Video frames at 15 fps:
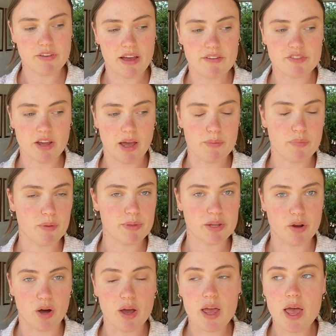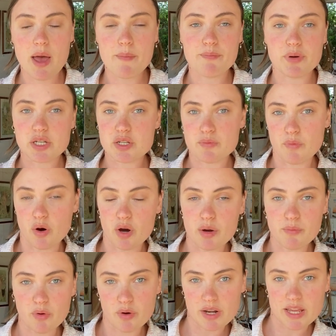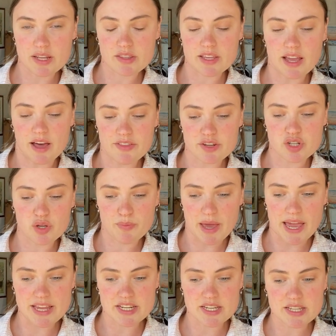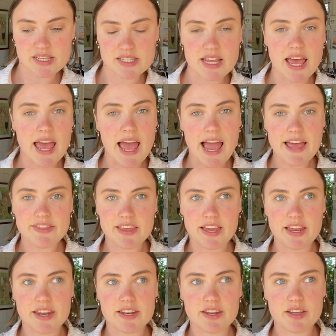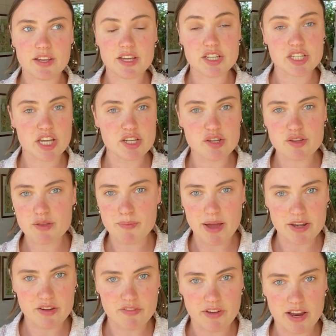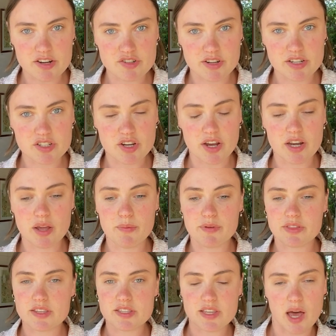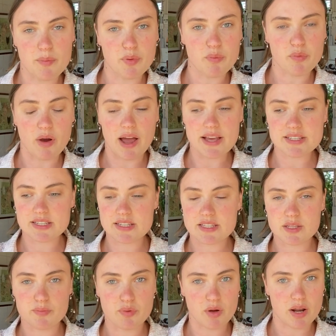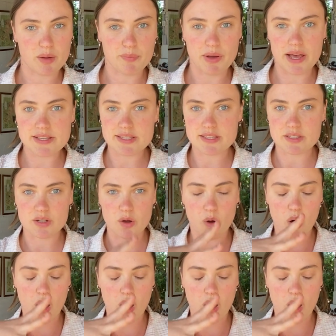I have time, probably not, but tomorrow morning the other 2 pages, and then continue the manufacturing journey with the sample prices, the product prices, and